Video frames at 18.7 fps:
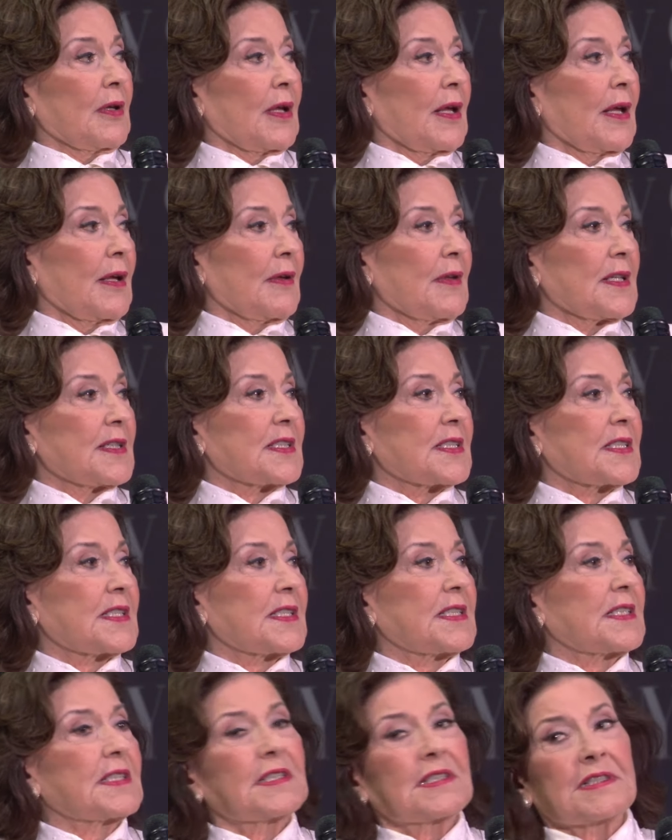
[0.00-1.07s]
the
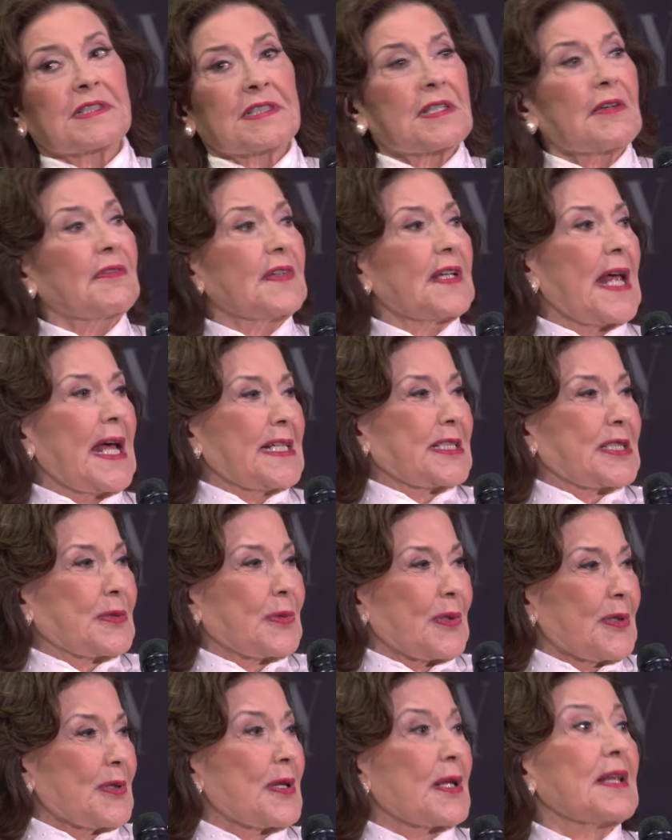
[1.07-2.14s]
civilized
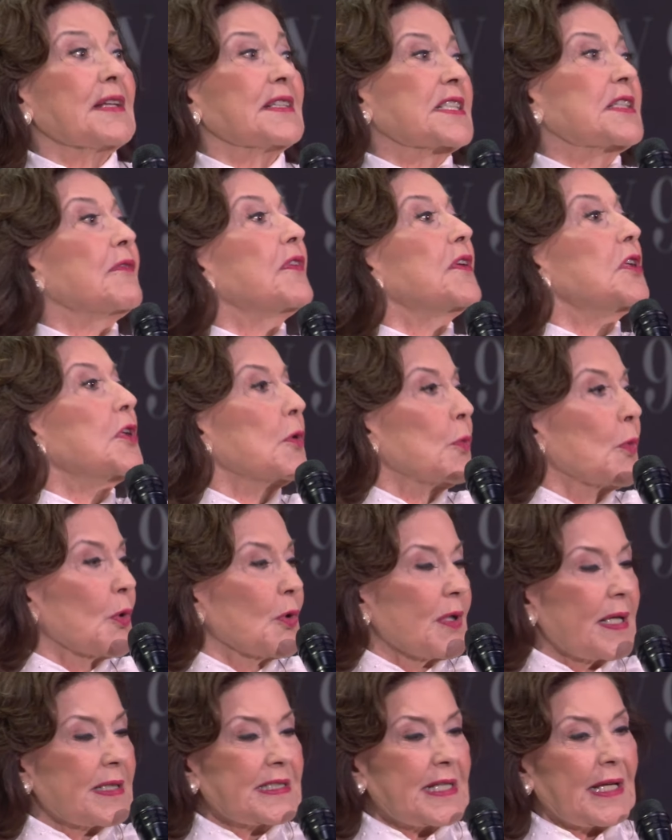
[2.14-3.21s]
world, civilian
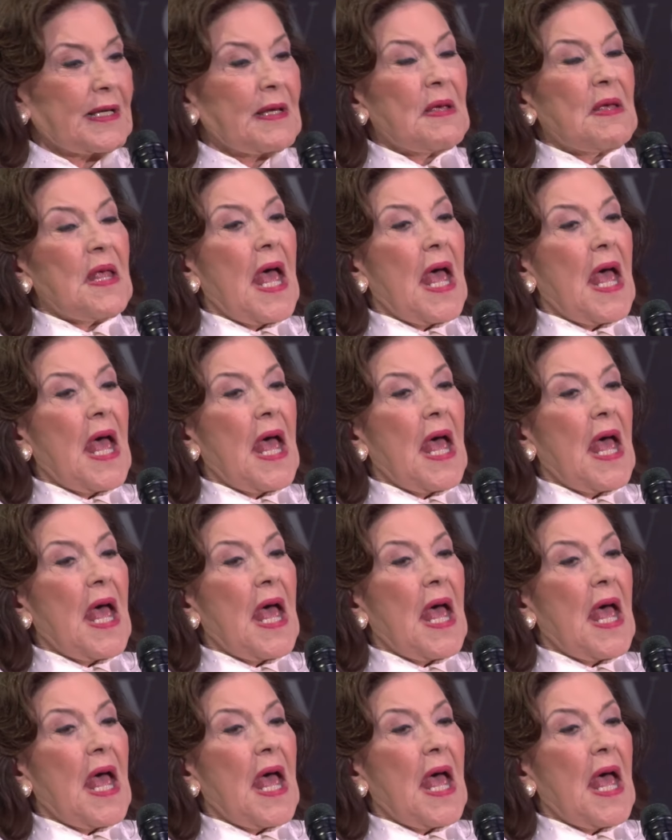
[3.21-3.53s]
world, let's say,